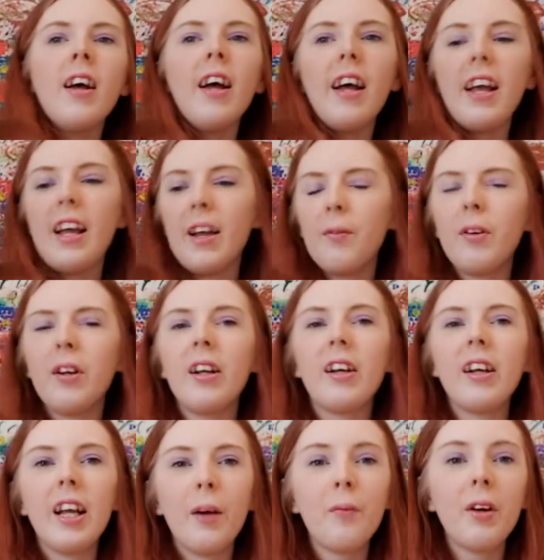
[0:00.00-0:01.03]
I'm gonna
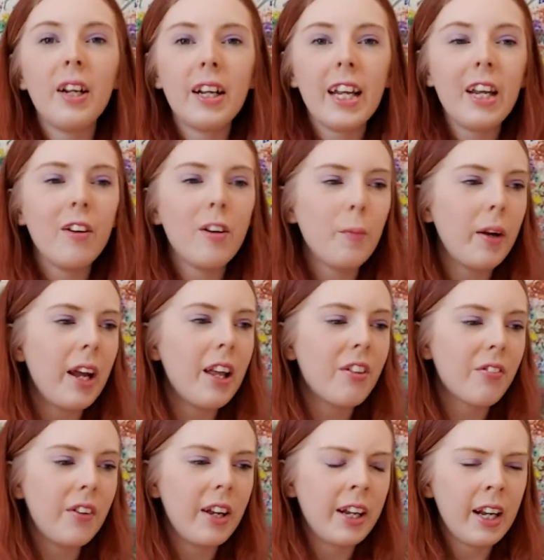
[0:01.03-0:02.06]
keep with my
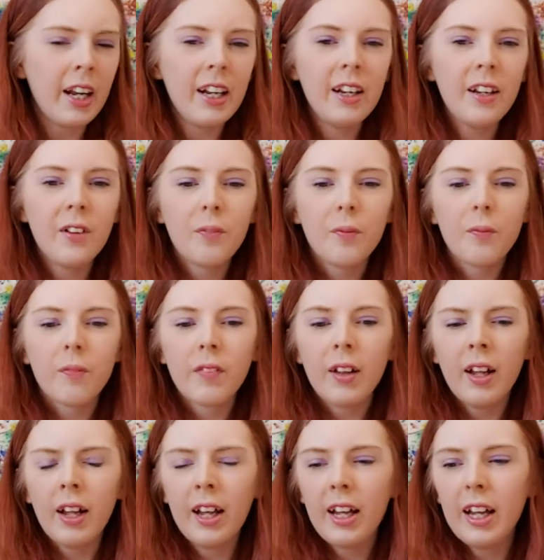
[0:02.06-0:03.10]
A3 again.
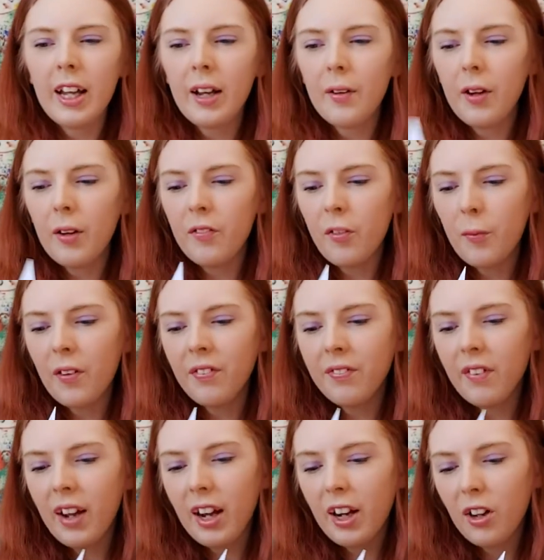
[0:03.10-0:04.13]
For my
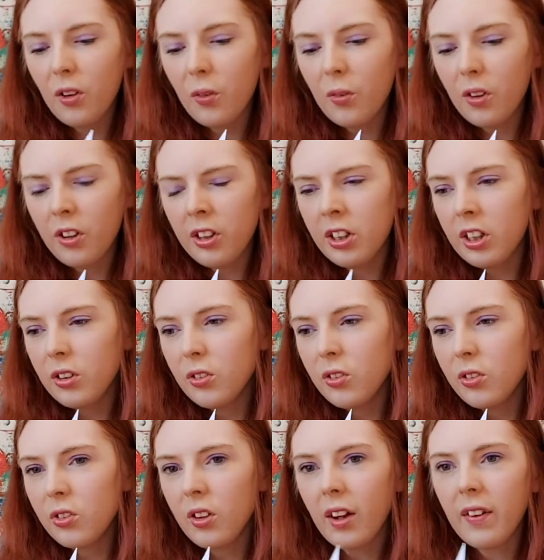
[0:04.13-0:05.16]
final one,
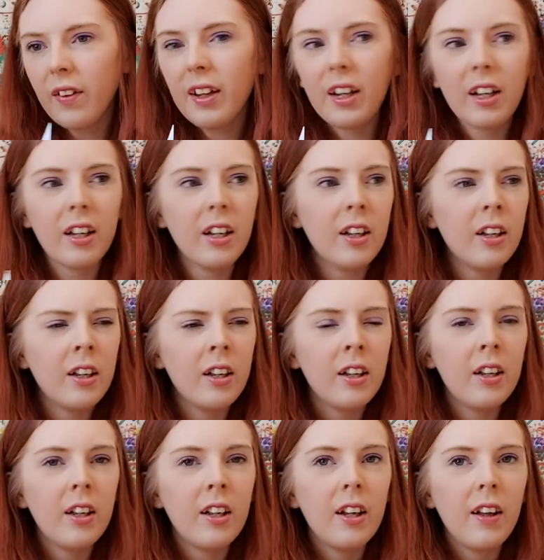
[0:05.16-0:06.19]
I think
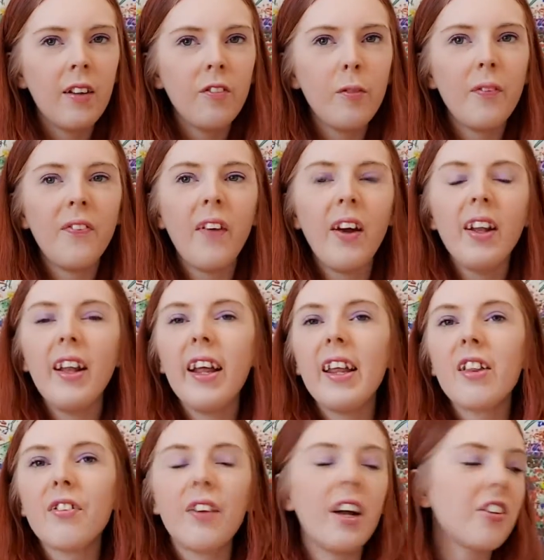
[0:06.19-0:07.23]
for my final
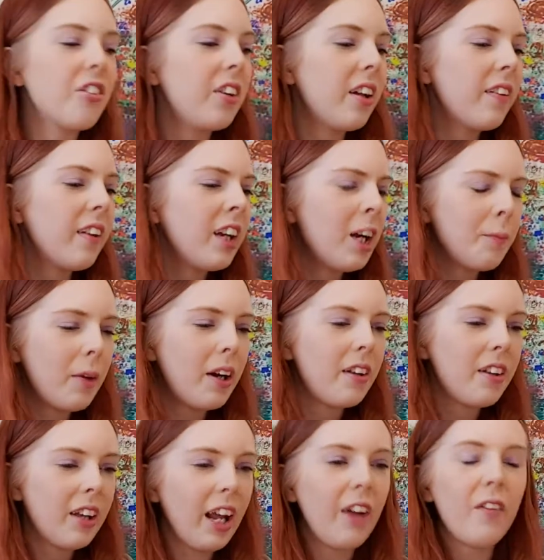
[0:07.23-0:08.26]
A3 actually, I think I
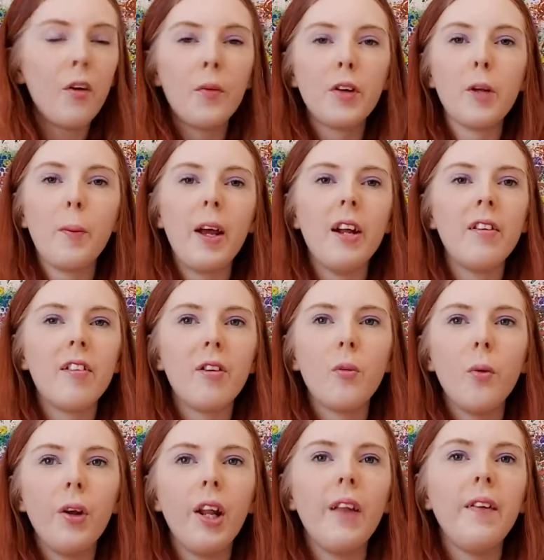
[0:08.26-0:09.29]
might carry on with the painting
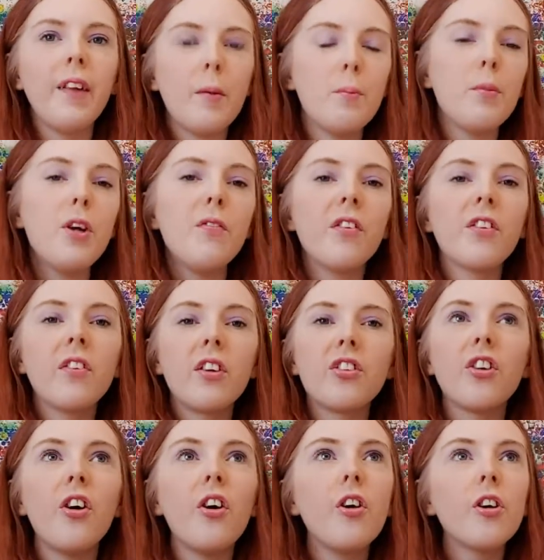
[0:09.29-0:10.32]
one and then move on to the
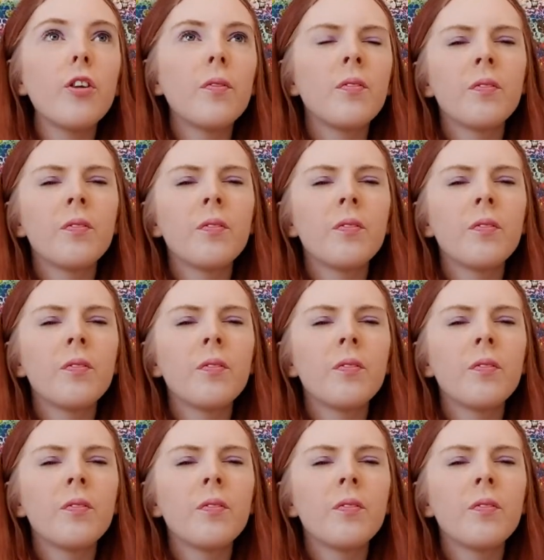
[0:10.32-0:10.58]
chalk.